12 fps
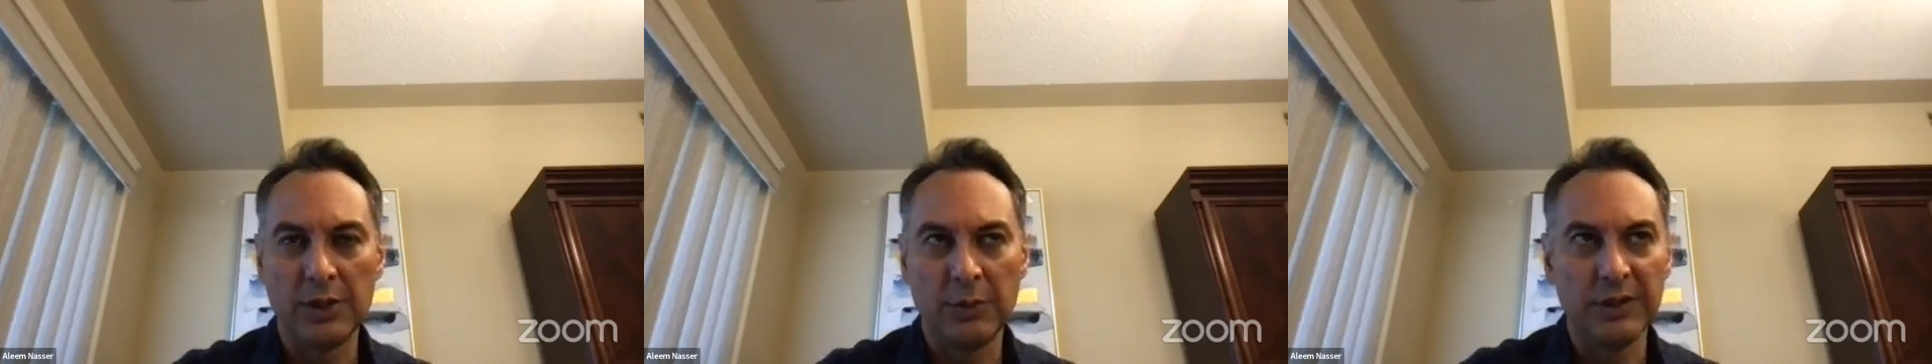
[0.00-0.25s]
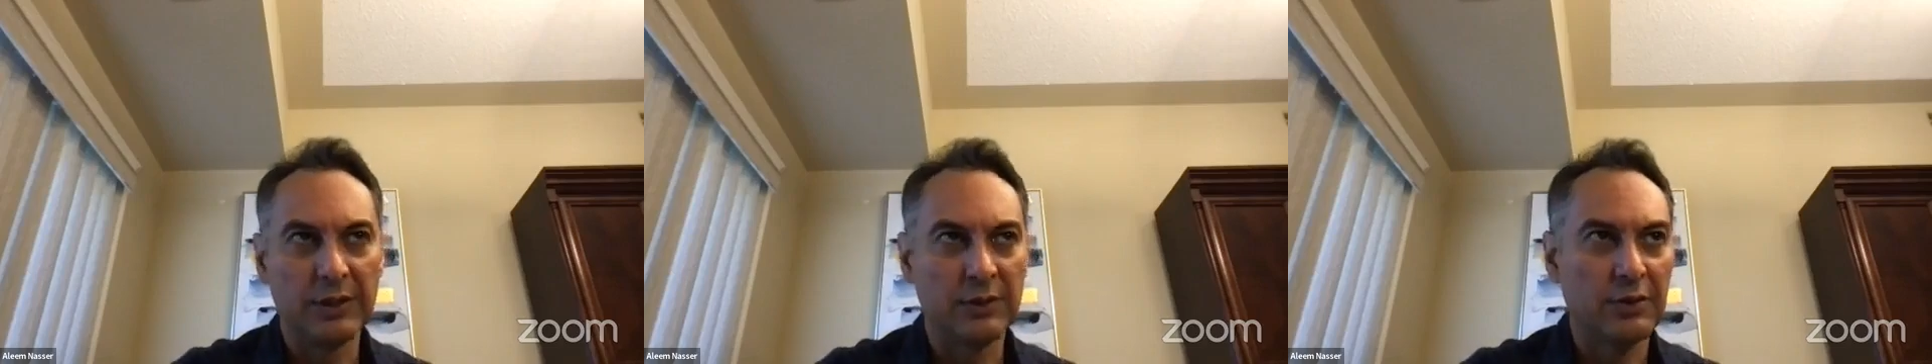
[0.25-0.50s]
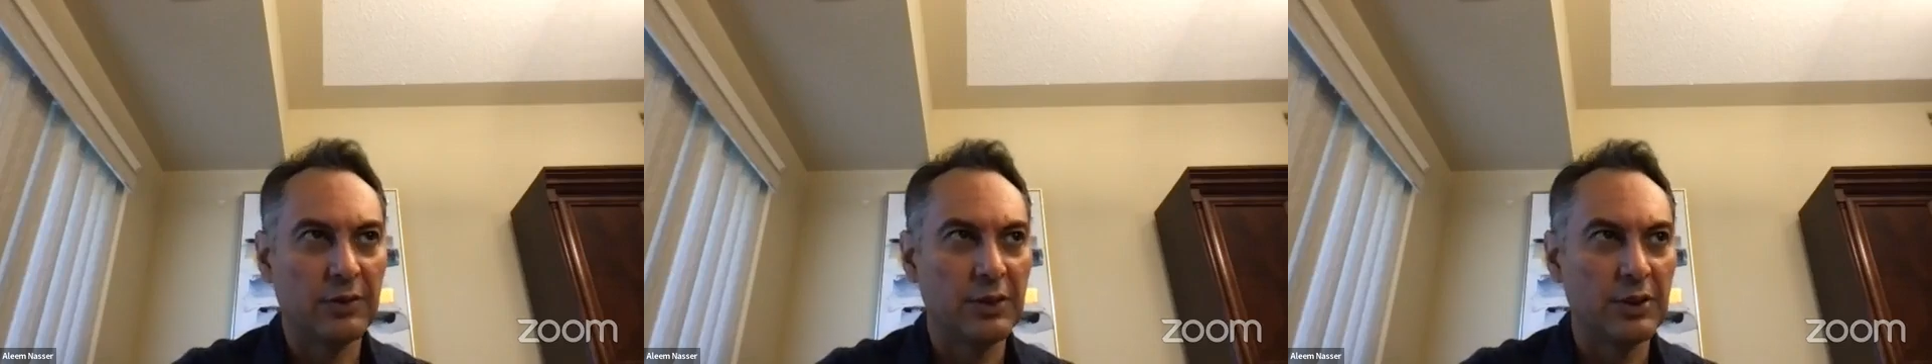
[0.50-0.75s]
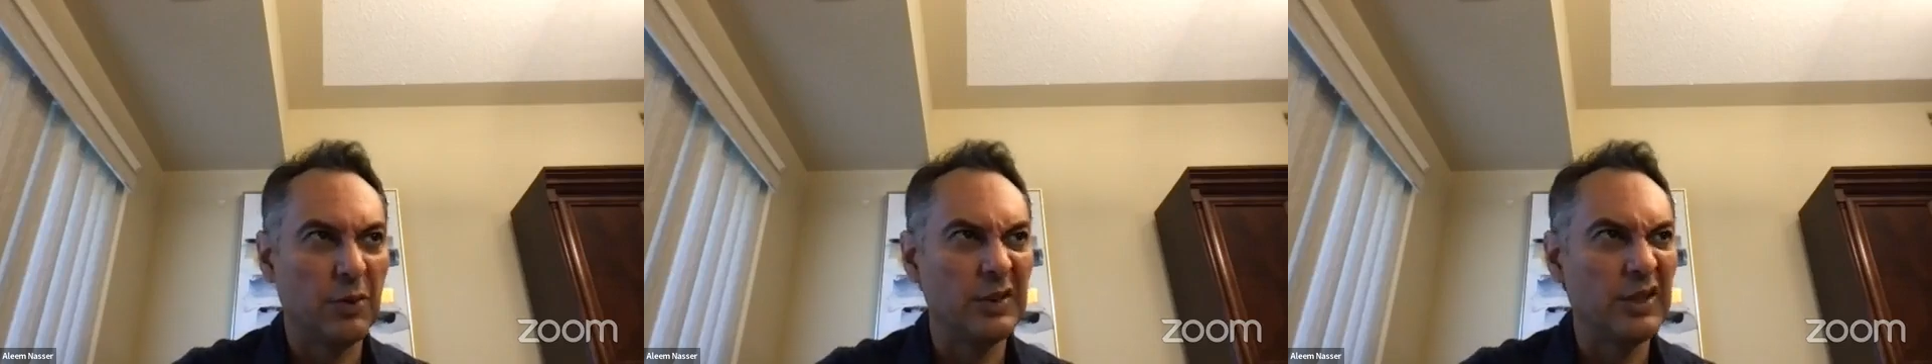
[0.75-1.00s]
She wasn't
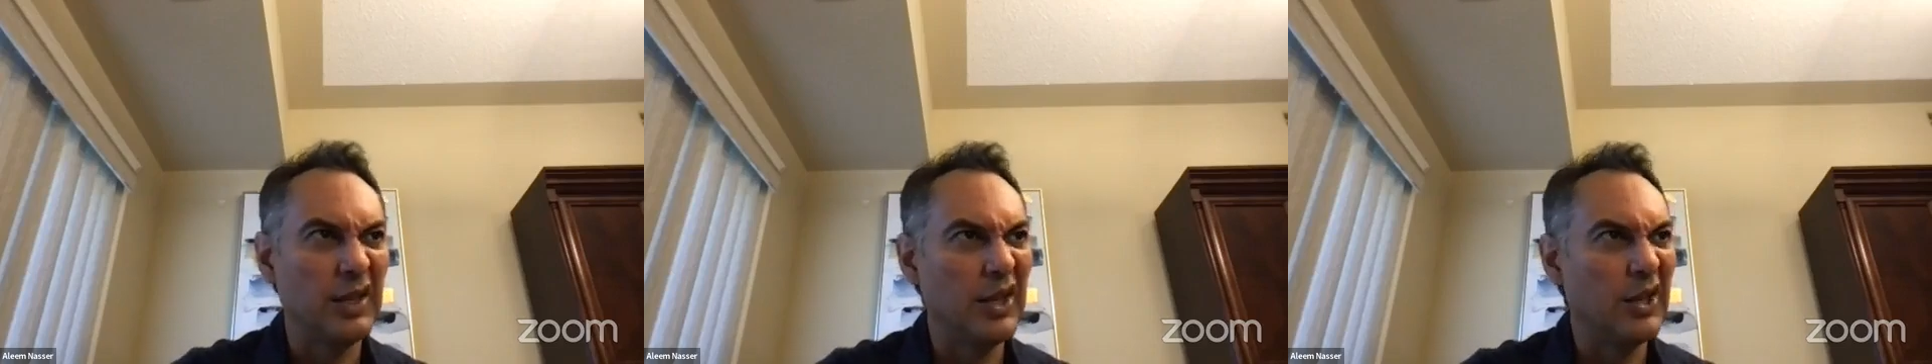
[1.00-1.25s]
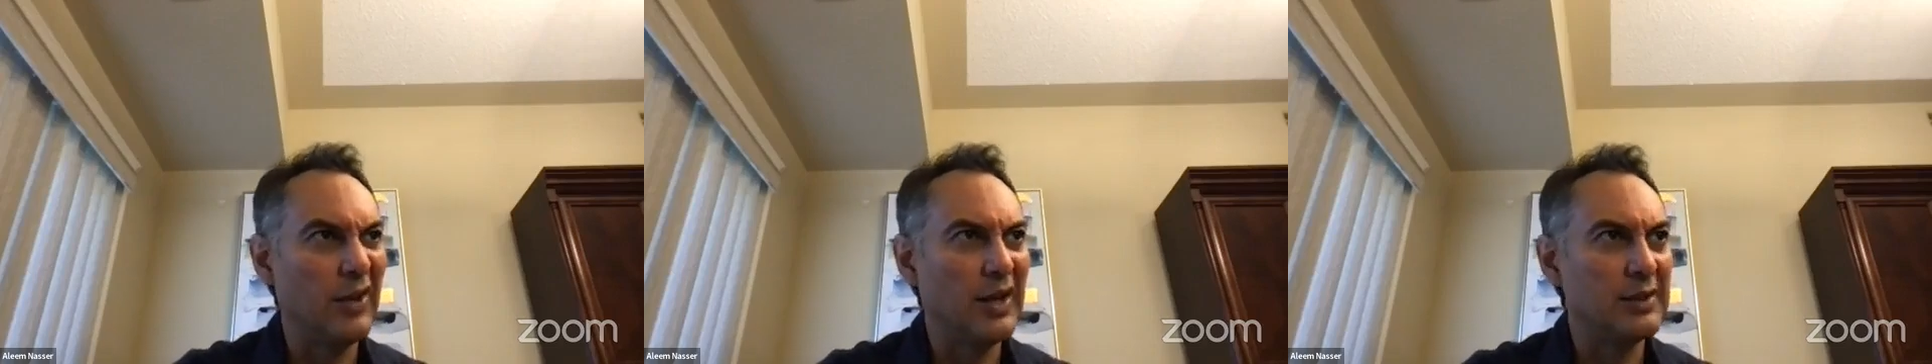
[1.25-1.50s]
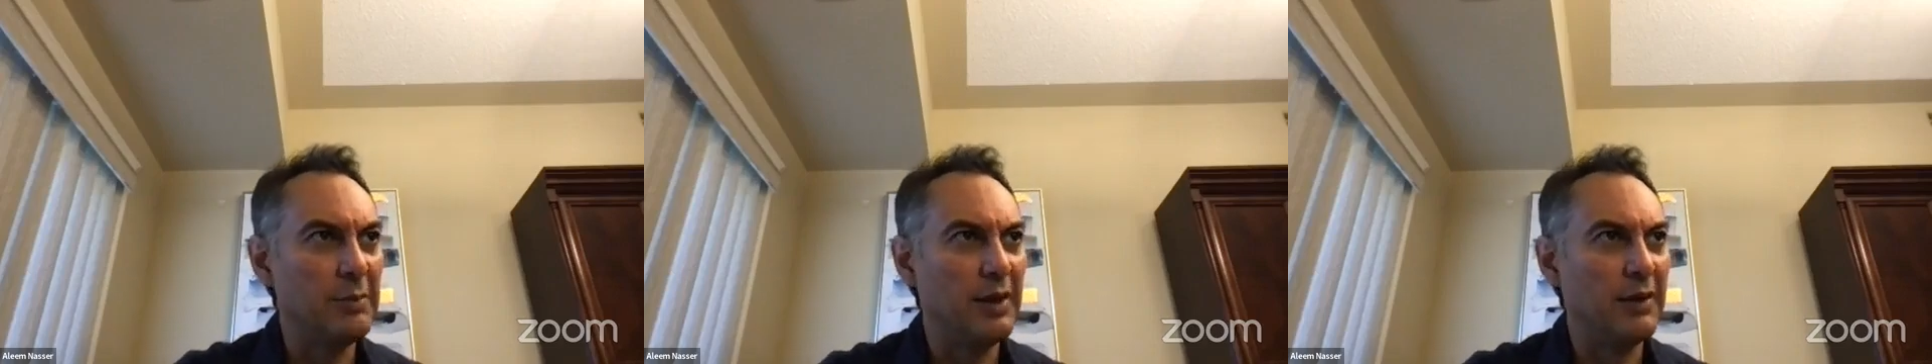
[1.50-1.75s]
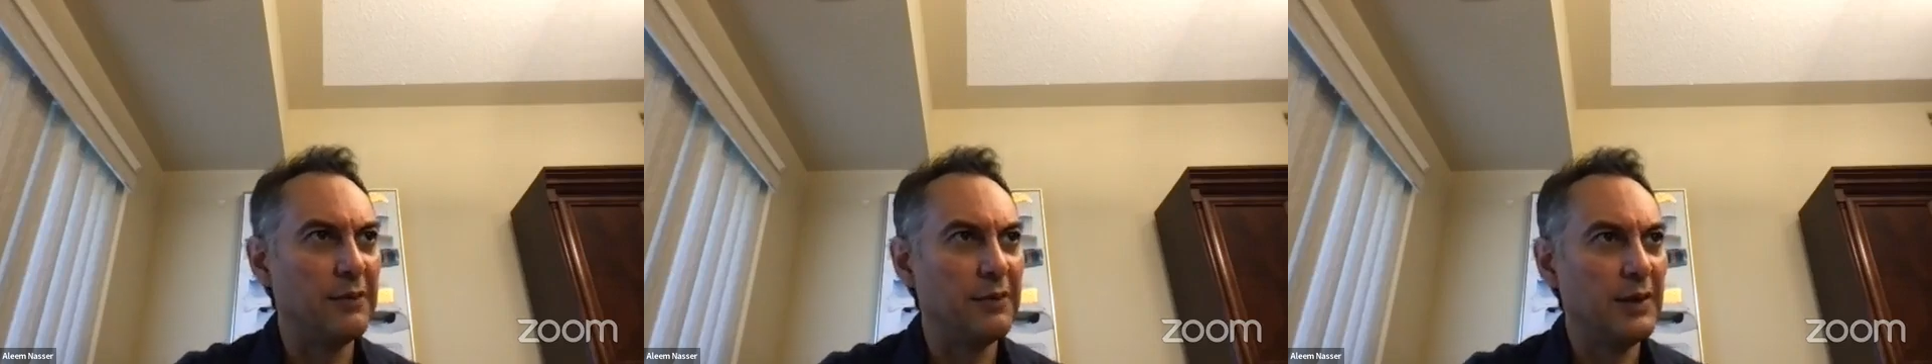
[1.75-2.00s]
getting grades
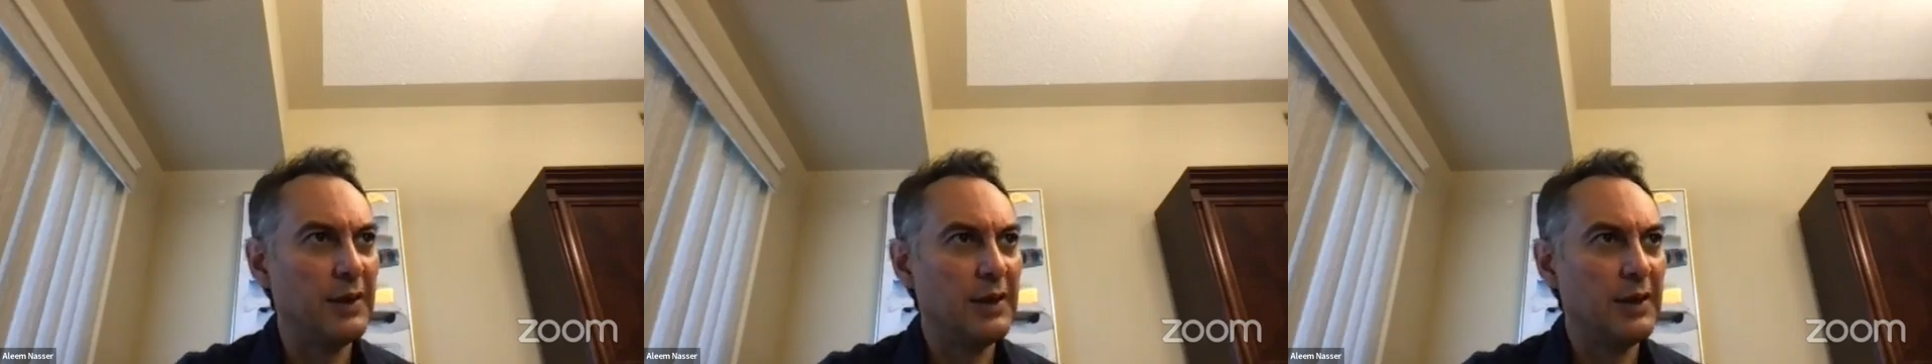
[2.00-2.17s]
above,